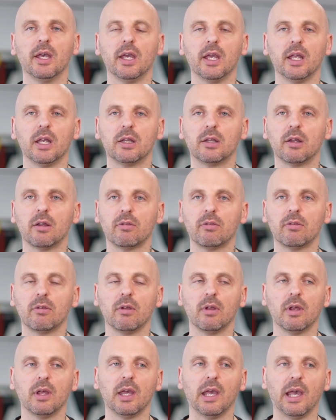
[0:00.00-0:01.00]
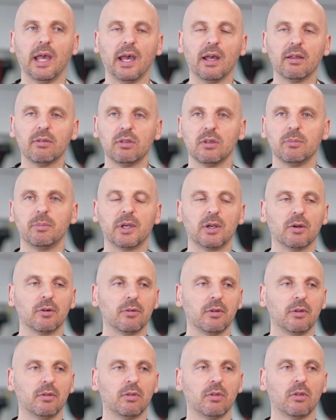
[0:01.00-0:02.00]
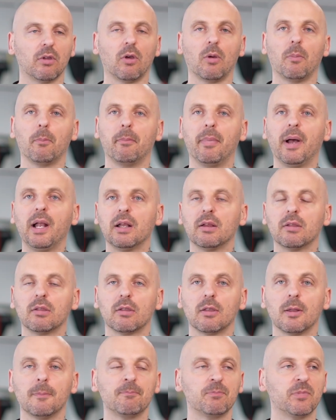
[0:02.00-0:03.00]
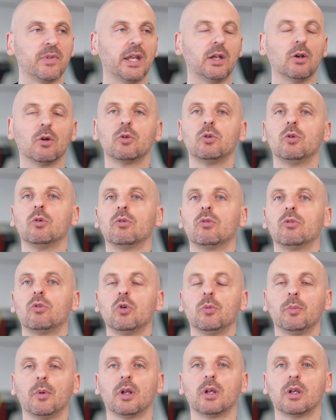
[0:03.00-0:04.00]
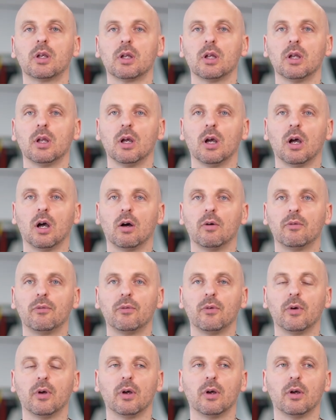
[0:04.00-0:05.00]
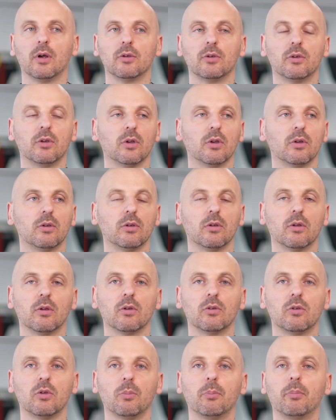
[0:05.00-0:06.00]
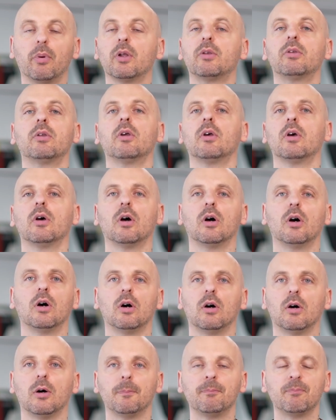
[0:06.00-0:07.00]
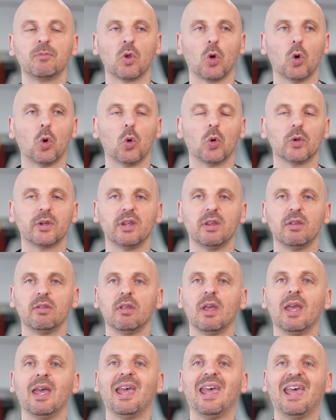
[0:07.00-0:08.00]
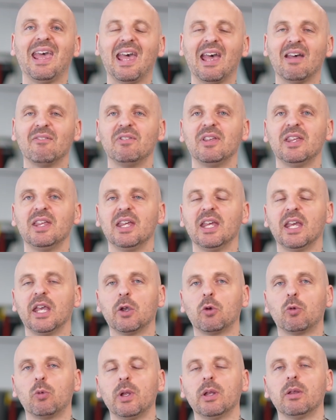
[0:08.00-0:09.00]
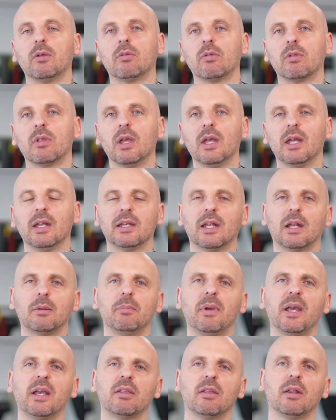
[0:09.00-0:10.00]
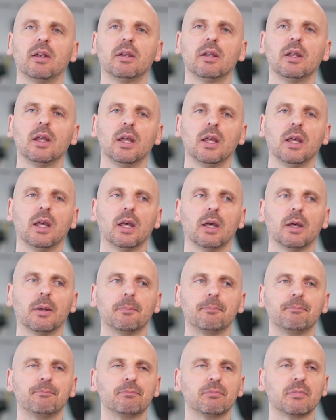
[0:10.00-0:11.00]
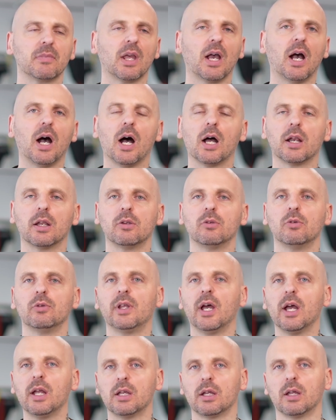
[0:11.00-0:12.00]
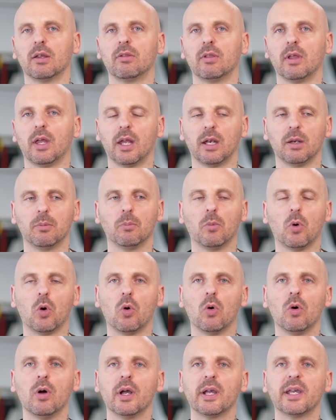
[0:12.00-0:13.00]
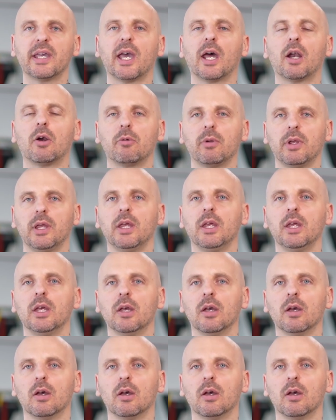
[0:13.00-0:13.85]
It's just healthy because it's balanced. They don't use too much of the butter or all these heavy ingredients that makes it harder to digest and more calorie